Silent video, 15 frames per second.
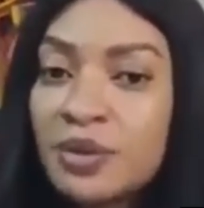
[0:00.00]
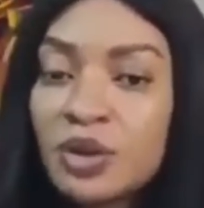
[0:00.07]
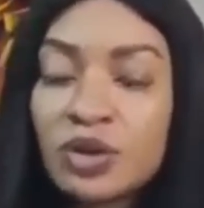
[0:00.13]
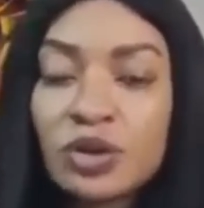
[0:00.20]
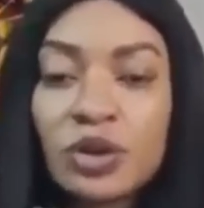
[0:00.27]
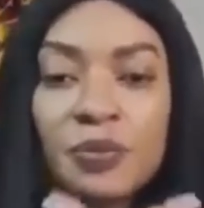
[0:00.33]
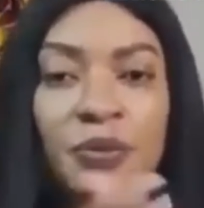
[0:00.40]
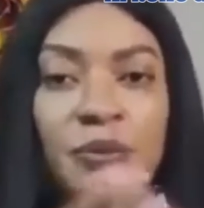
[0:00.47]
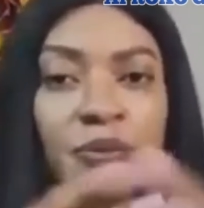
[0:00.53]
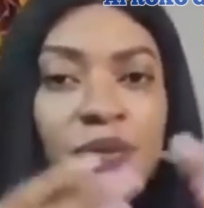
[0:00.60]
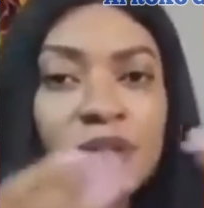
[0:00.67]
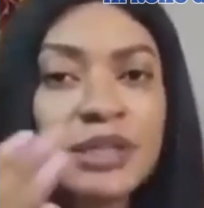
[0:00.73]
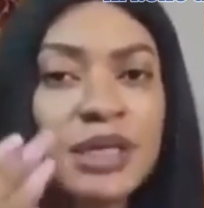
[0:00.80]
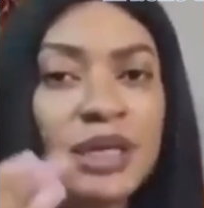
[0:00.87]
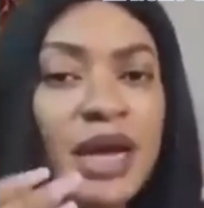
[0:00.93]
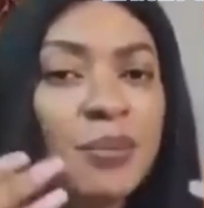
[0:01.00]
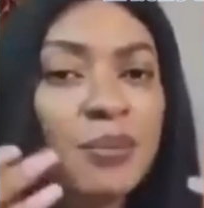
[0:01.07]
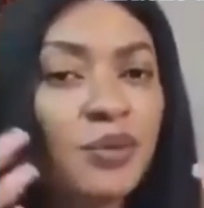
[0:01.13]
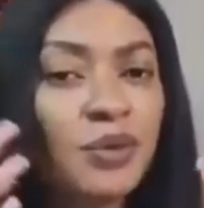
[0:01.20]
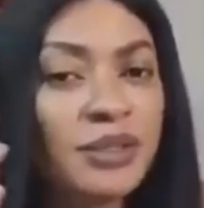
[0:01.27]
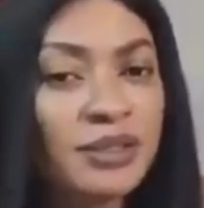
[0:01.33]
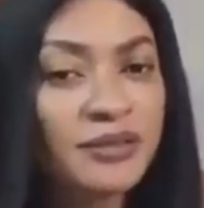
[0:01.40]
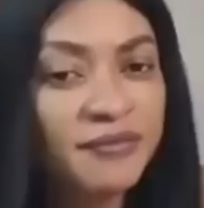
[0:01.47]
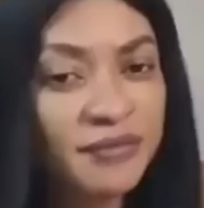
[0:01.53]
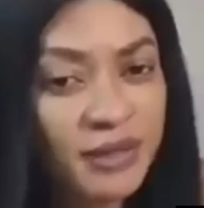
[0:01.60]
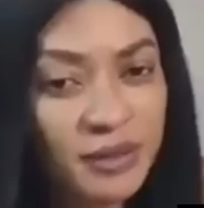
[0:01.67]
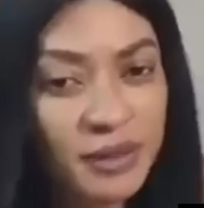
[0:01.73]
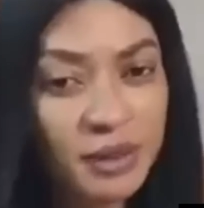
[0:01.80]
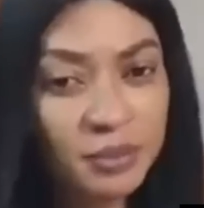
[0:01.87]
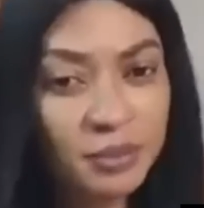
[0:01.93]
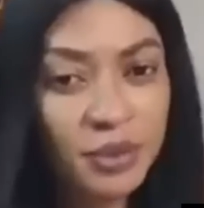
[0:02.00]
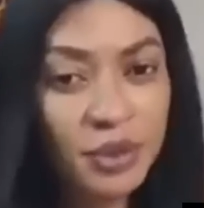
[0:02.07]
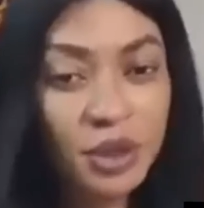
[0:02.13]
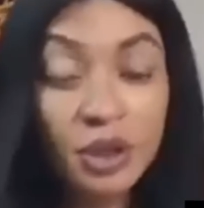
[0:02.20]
Some people say I motivate them.